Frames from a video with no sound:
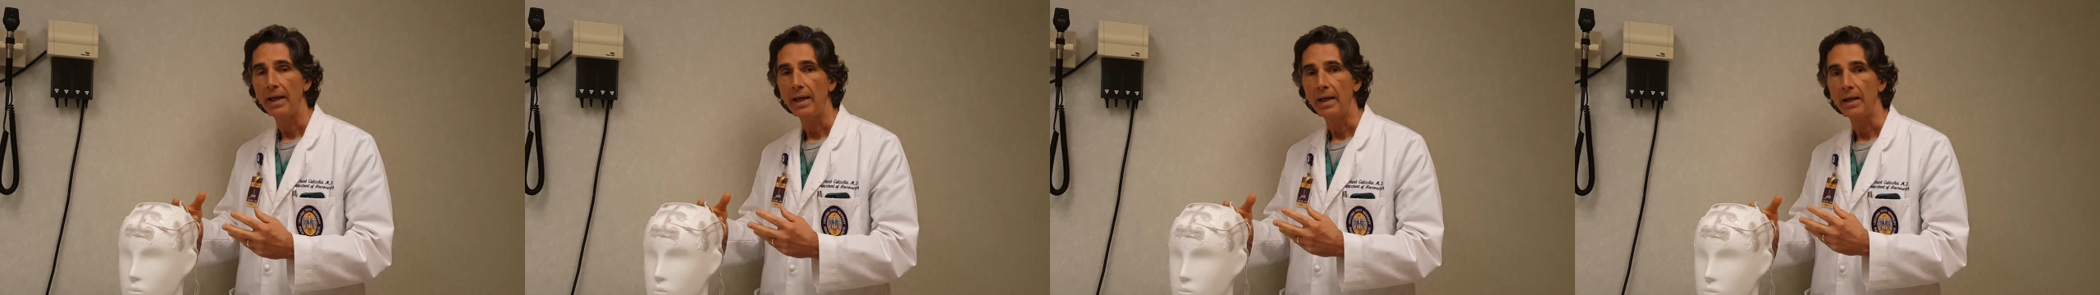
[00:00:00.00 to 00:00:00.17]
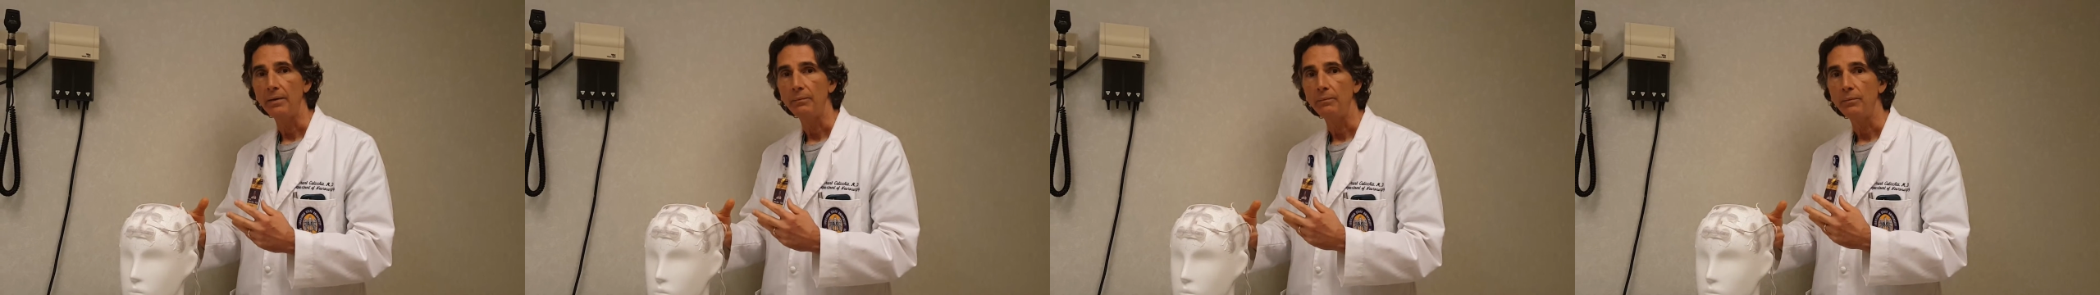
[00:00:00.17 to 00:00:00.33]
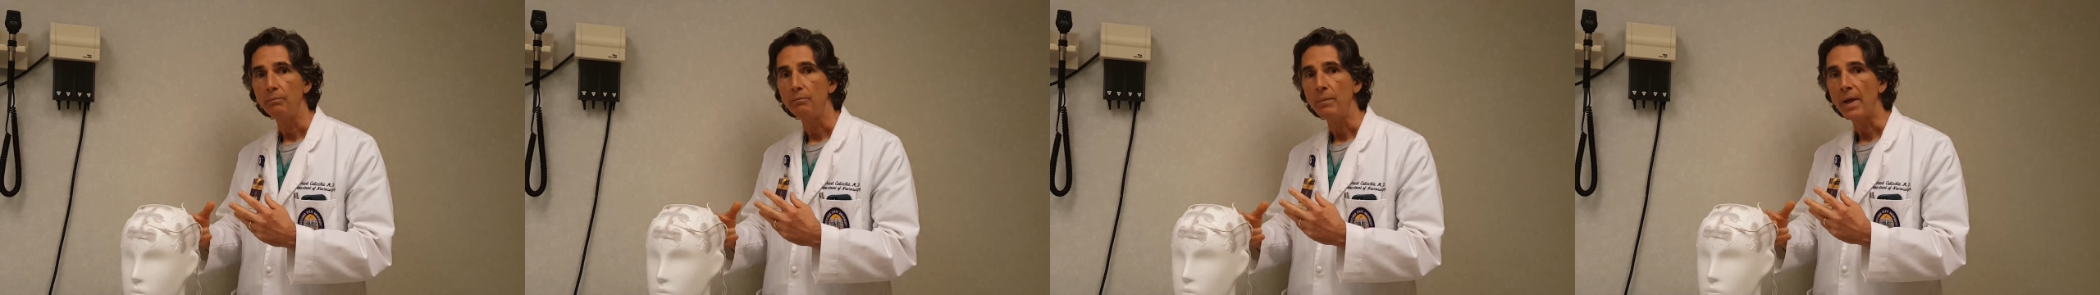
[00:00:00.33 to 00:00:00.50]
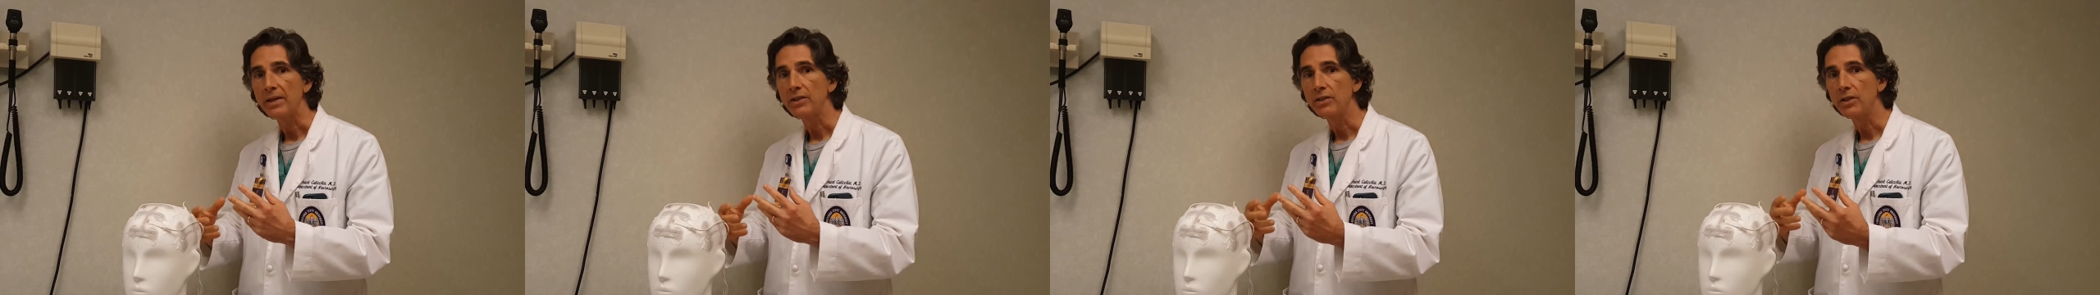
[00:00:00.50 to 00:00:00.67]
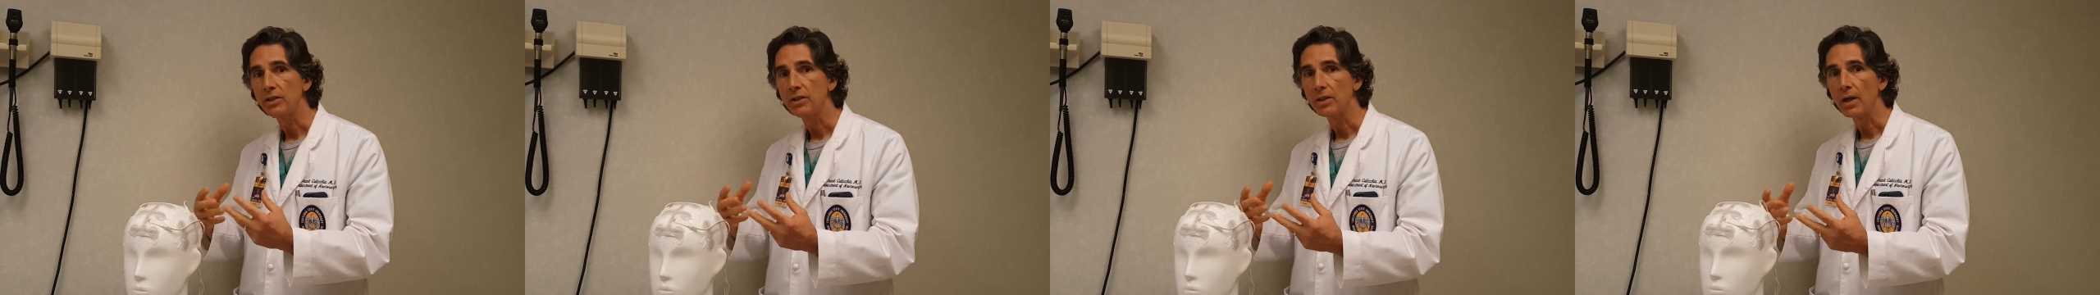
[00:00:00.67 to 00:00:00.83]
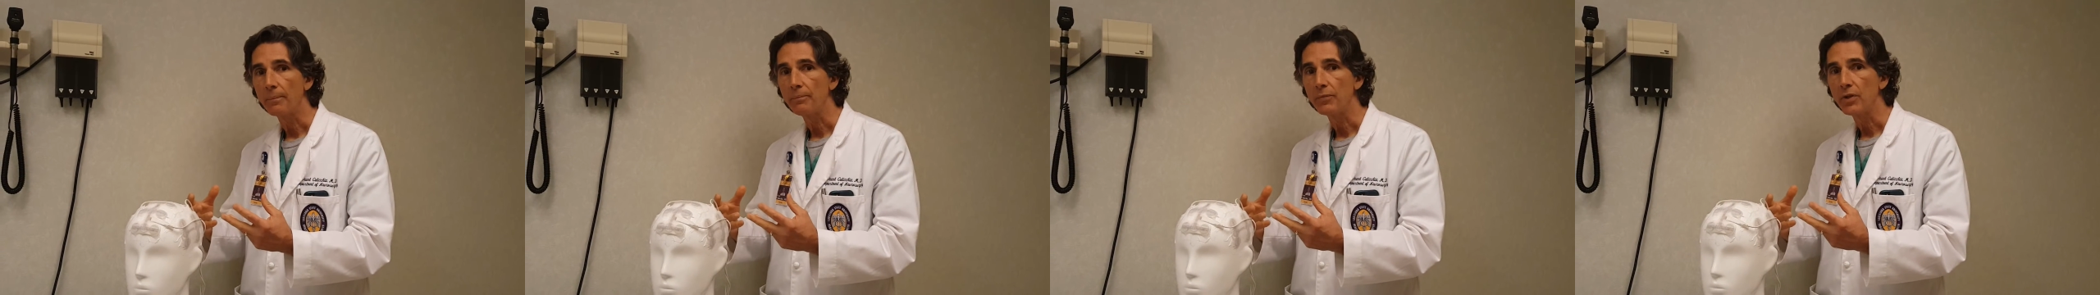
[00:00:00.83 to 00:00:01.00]
it
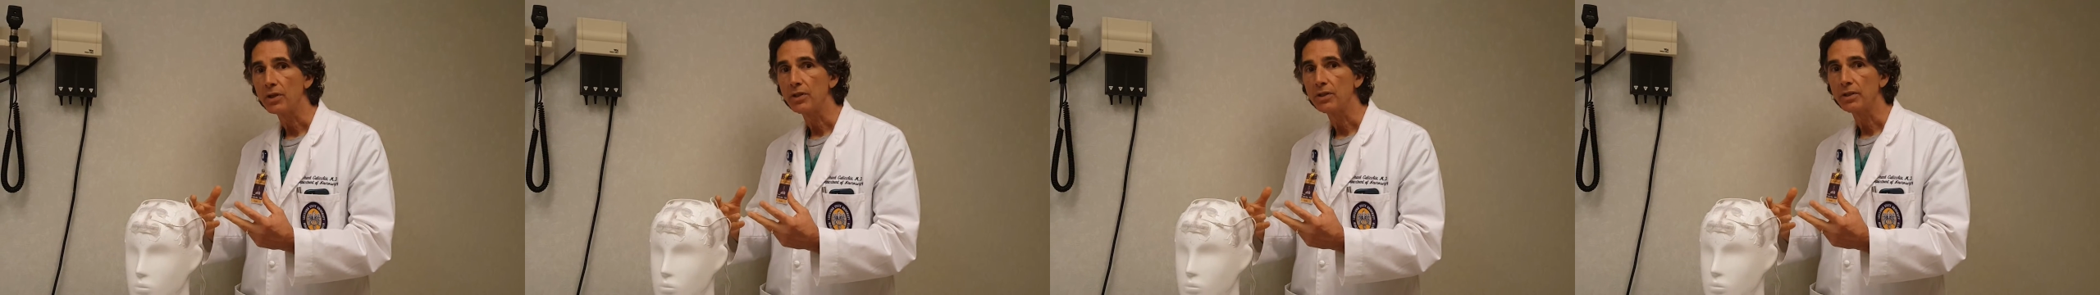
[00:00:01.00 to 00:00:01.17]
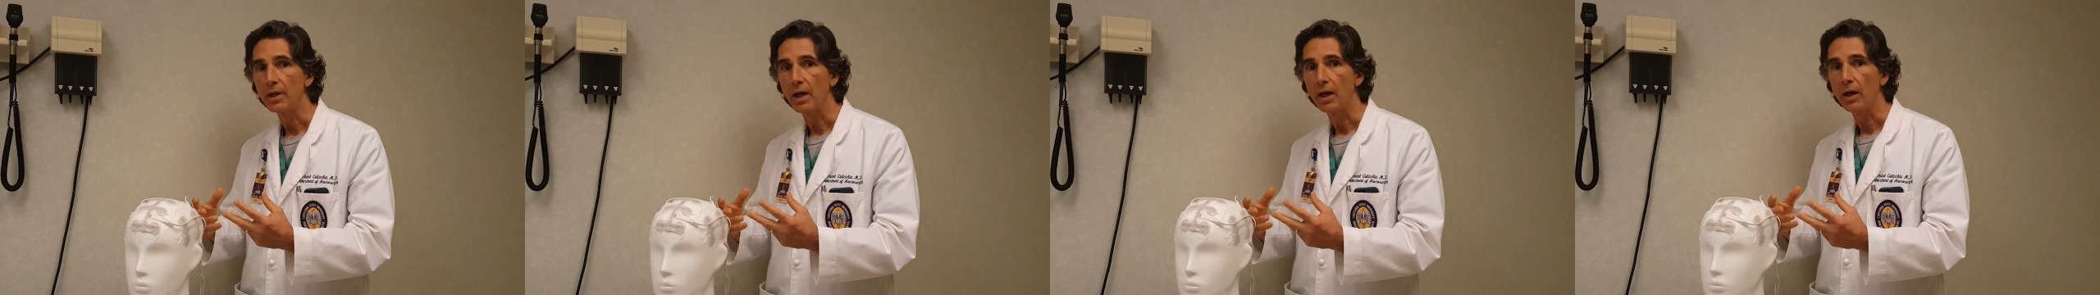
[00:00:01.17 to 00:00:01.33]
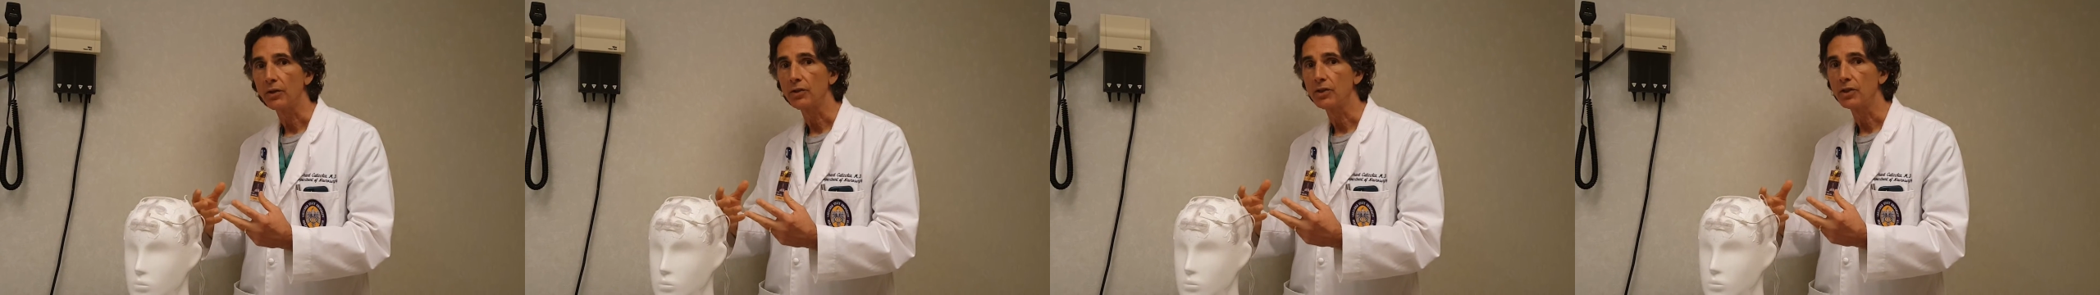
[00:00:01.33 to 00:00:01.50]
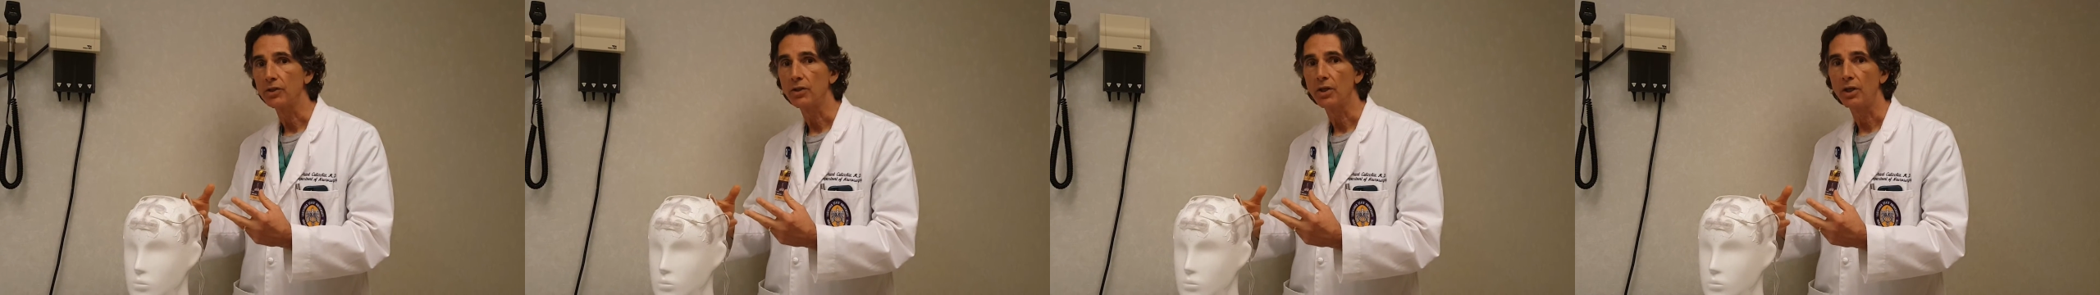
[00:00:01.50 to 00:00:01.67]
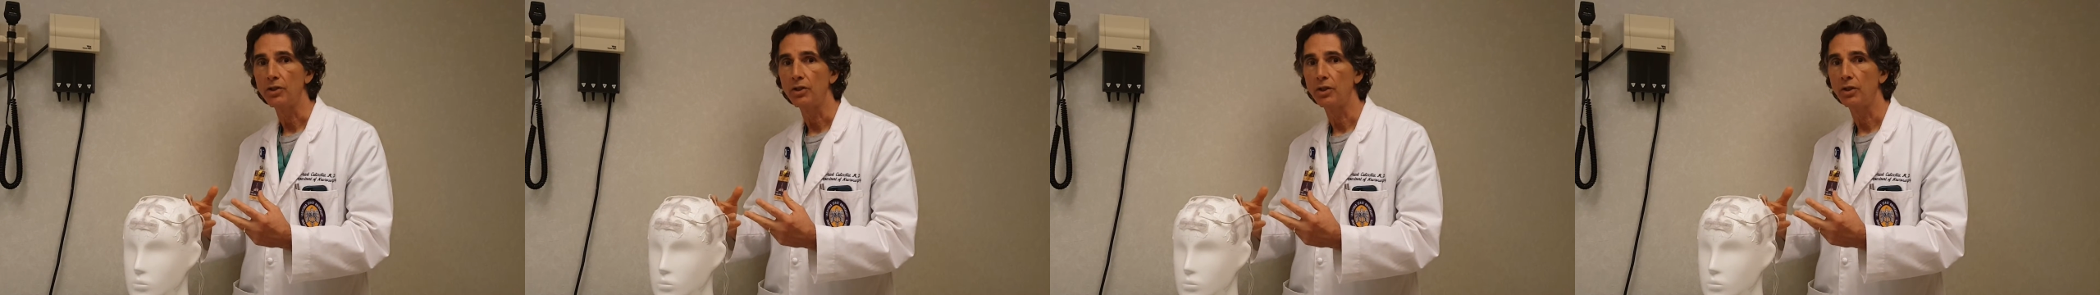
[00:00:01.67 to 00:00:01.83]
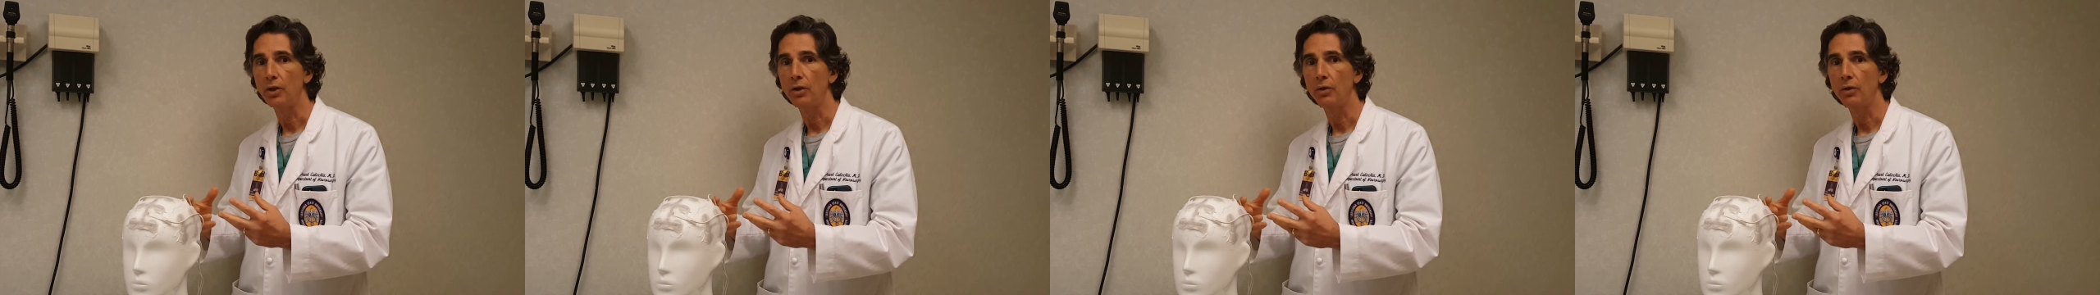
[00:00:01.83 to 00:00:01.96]
messes up the cell to such a